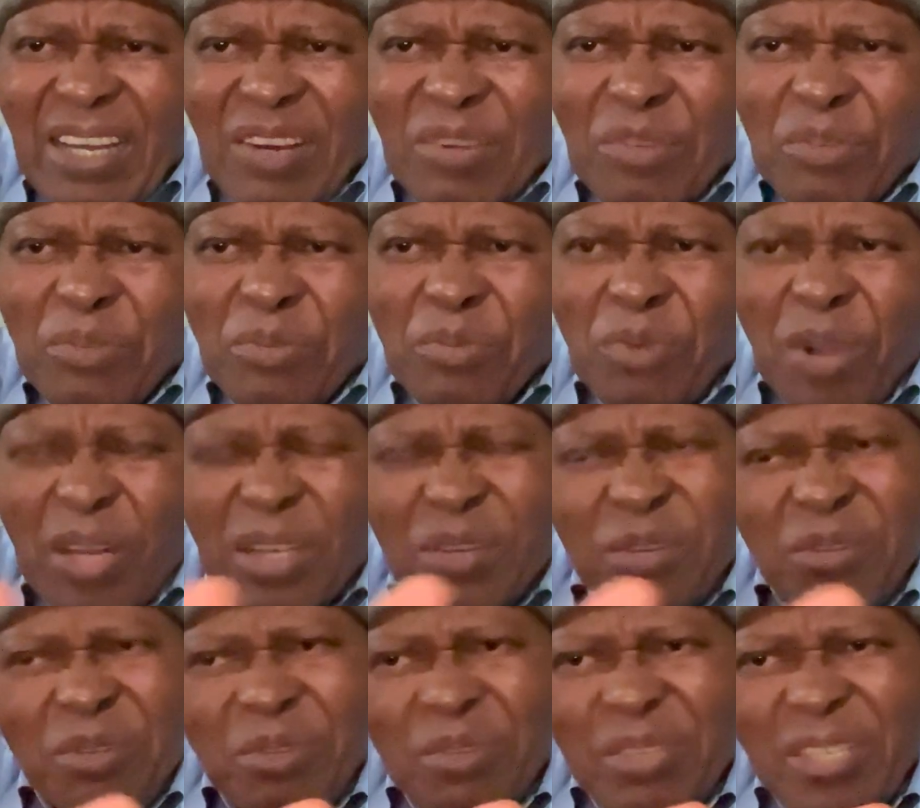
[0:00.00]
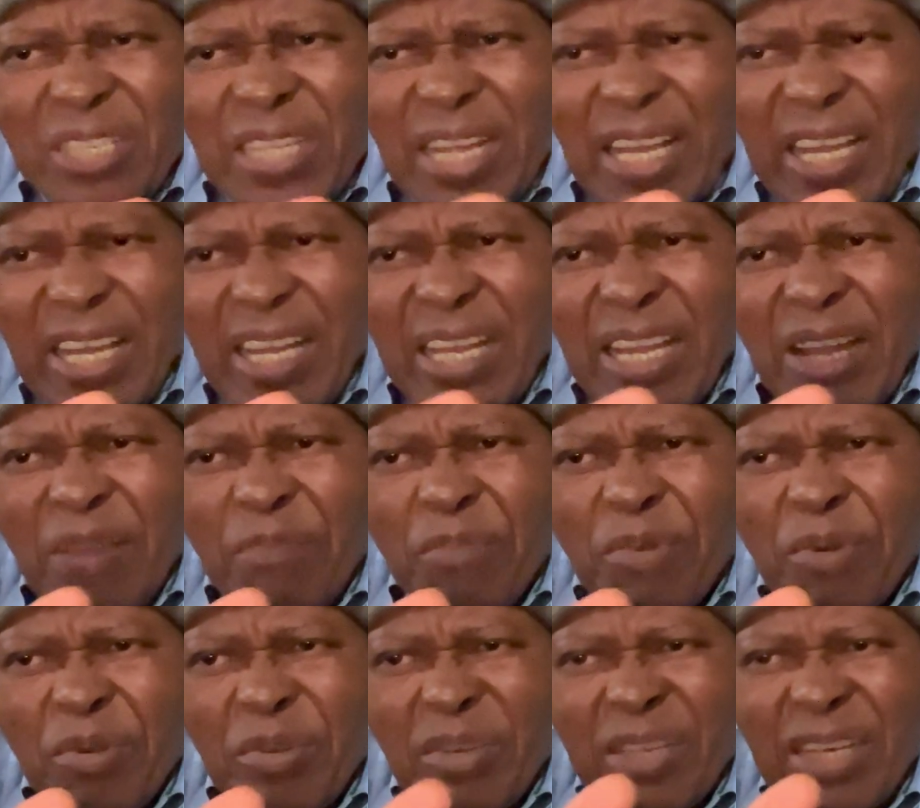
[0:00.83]
what do you say
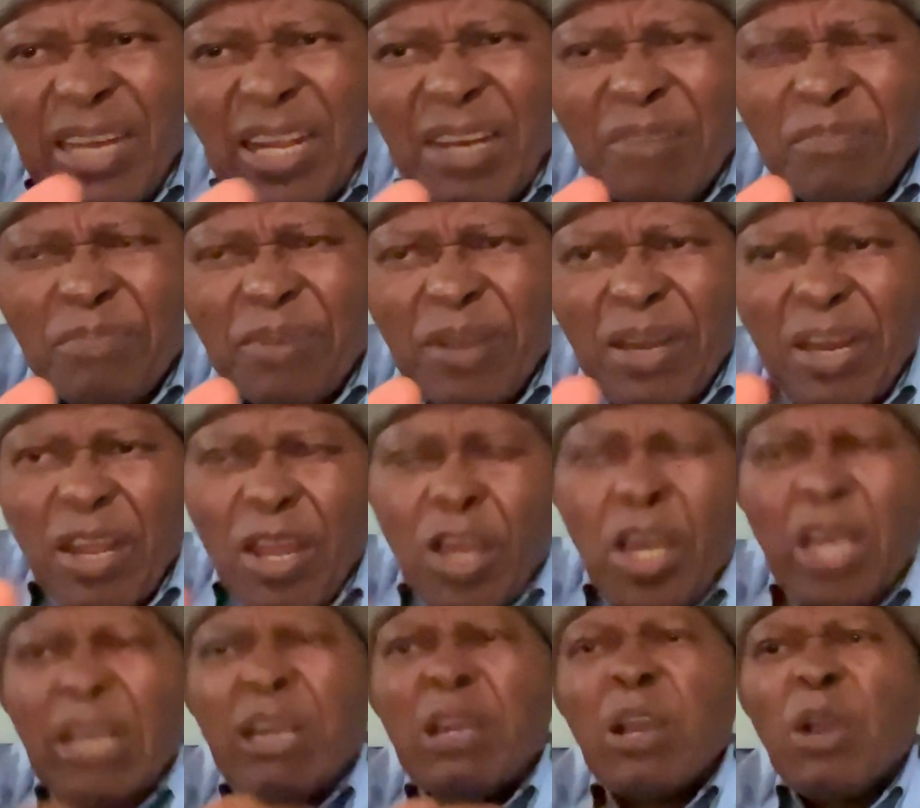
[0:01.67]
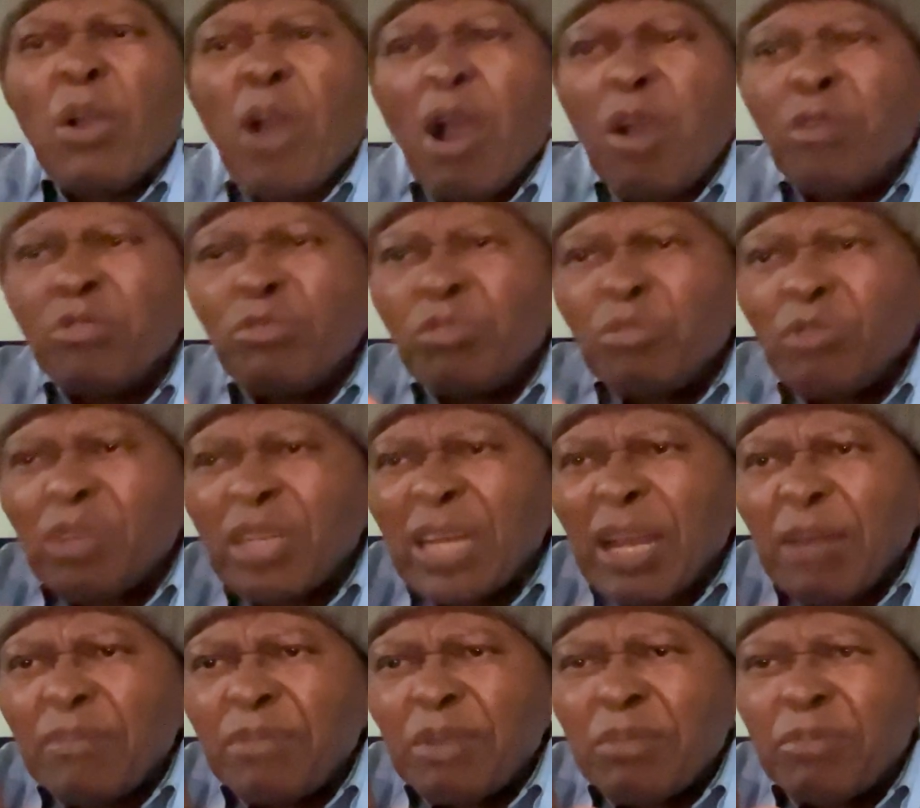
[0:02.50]
about non-paralytic? How do you
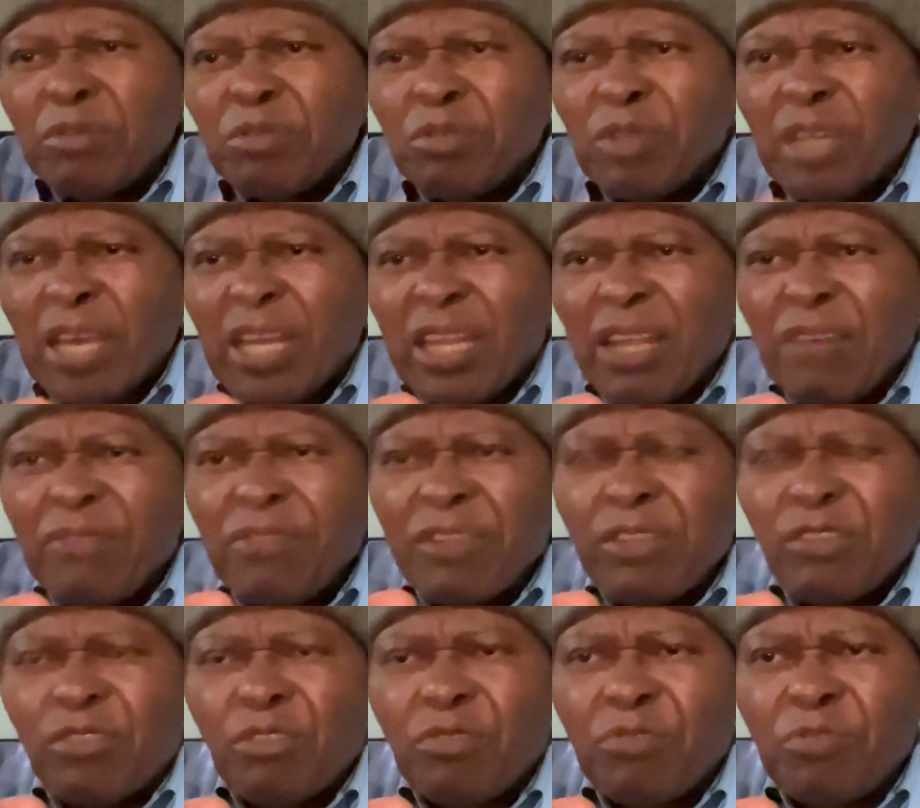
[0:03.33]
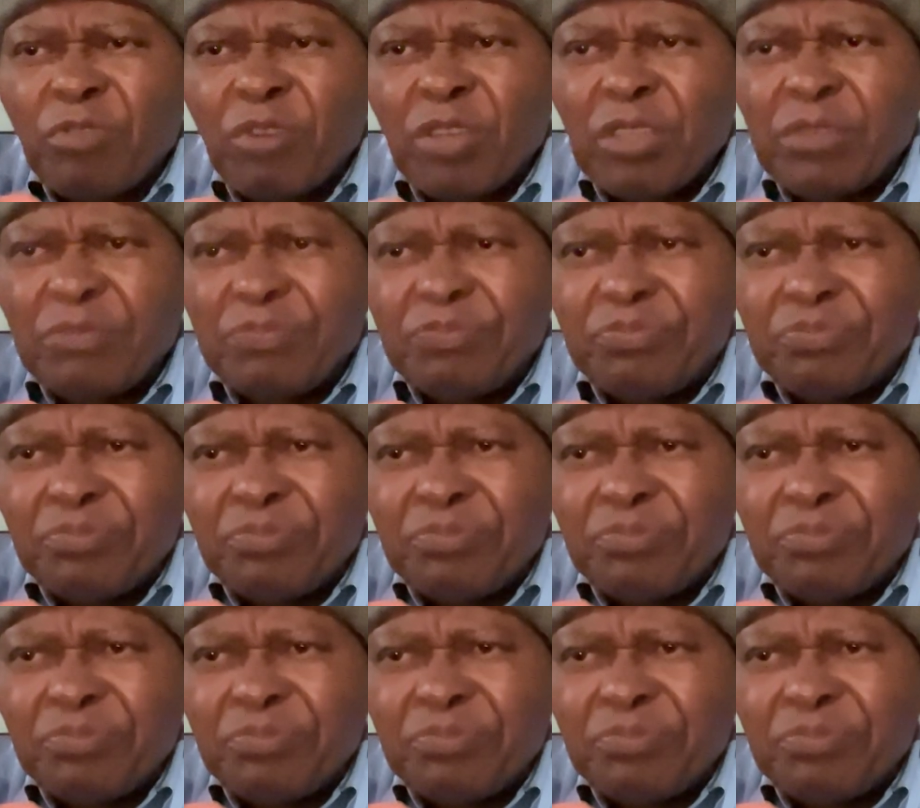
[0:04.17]
club them together, first of all?